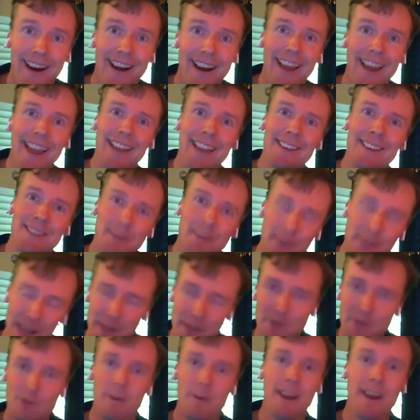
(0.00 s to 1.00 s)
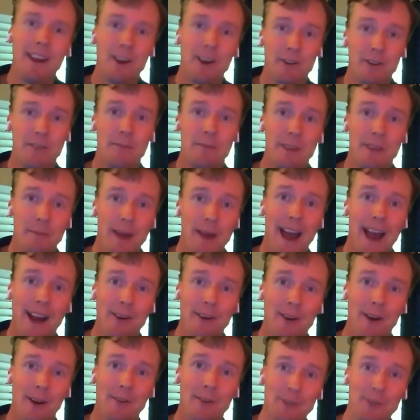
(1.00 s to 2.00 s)
and you may hear them in the
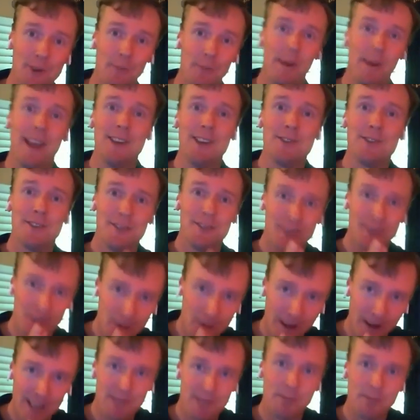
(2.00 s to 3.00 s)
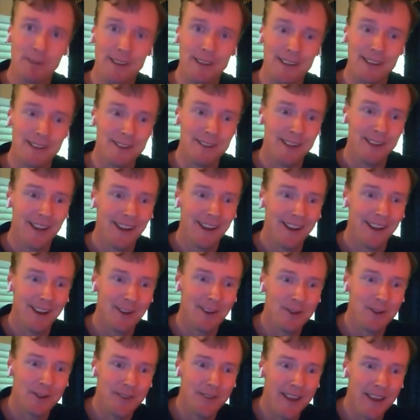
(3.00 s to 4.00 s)
background. So patience and grace, please,
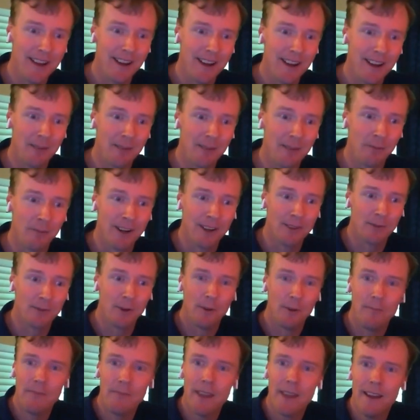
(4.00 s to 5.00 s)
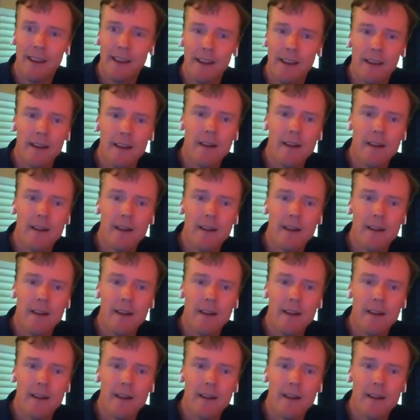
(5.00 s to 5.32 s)
should they come running through.